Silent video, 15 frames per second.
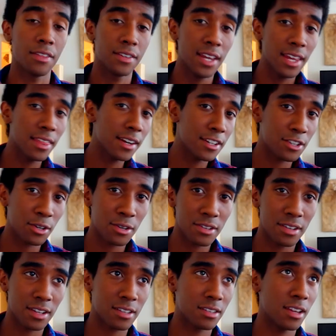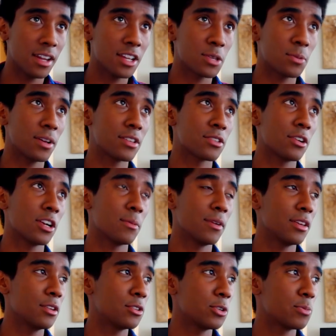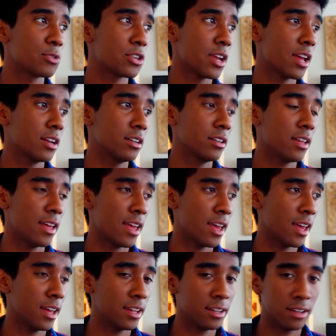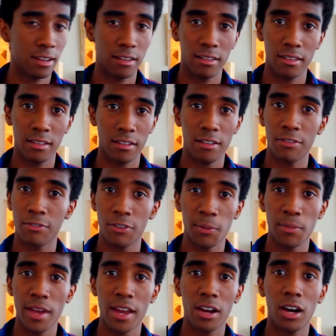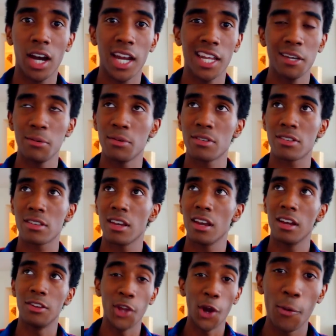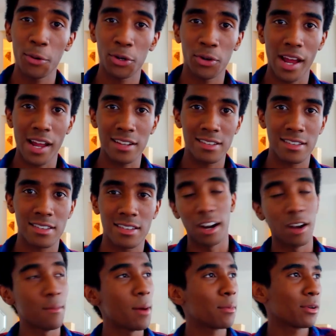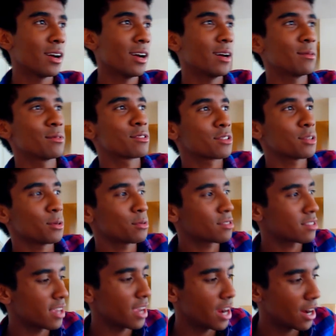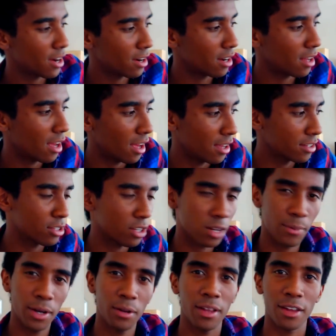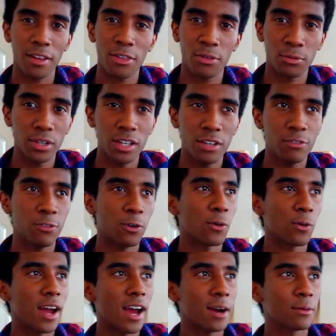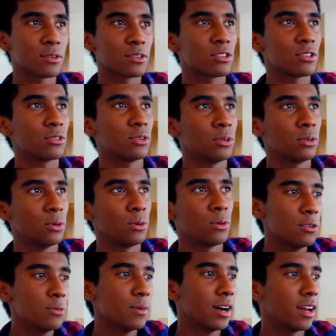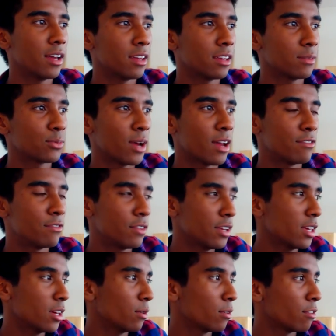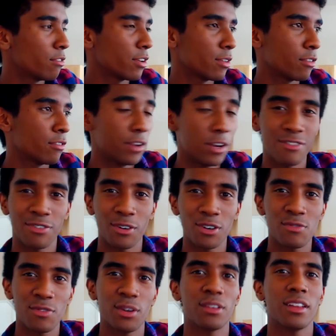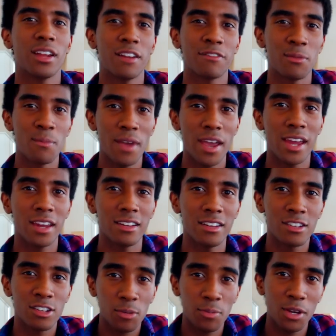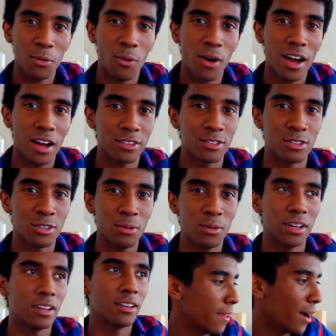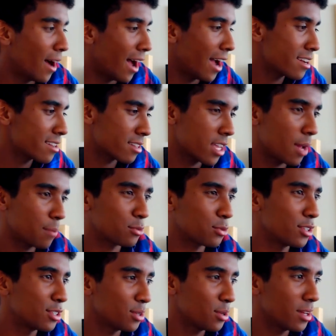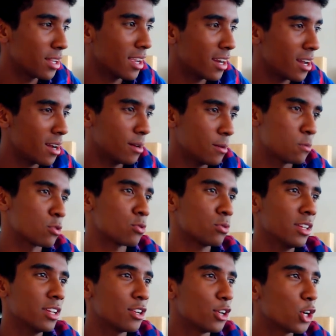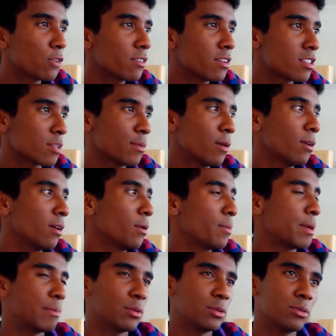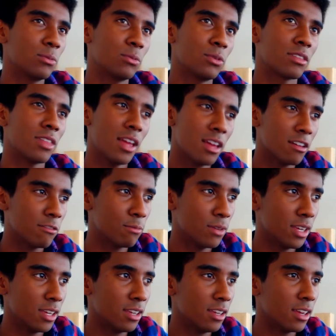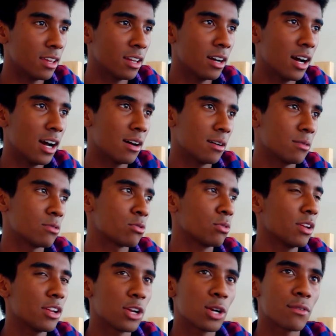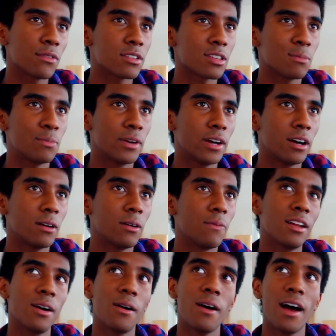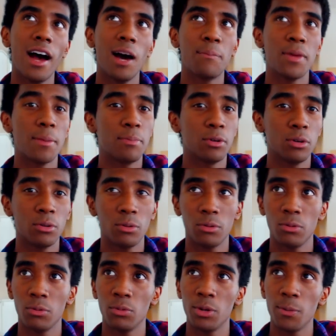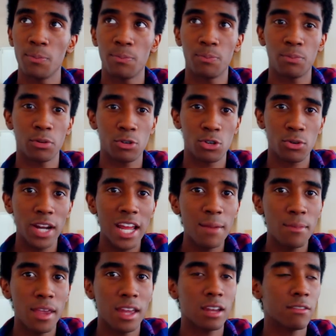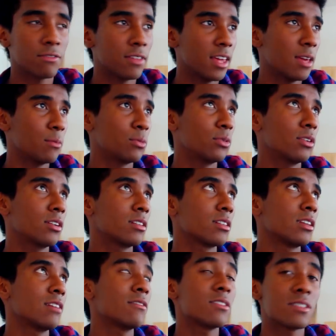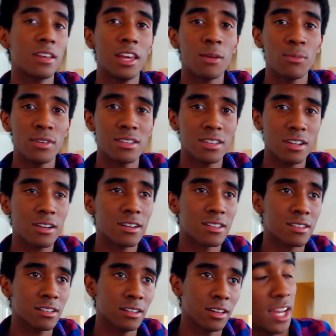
The day that I turned 16 is when I started my YouTube channel, and from then on it was no regrets. You know, I remember I was so scared. It took about like 3-4 hours to do my video, the very first video that I ever made. It took me a while to do it. You know, I just kept redoing it. I was really nervous about what people would think of me. You know, I was really nervous about, you know, how people would portray me and if they would even take me seriously.